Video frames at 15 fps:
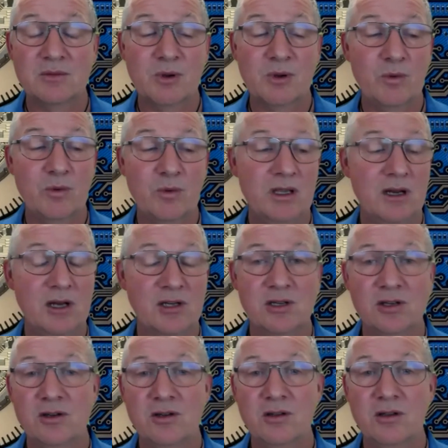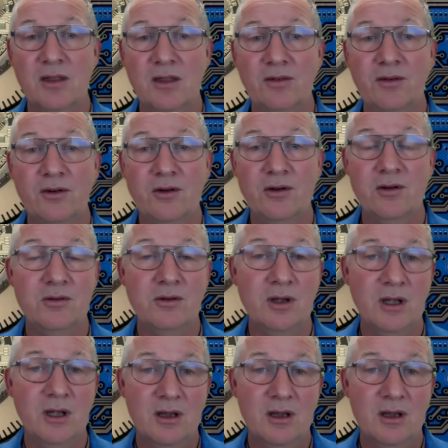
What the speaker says: But we can actually do that through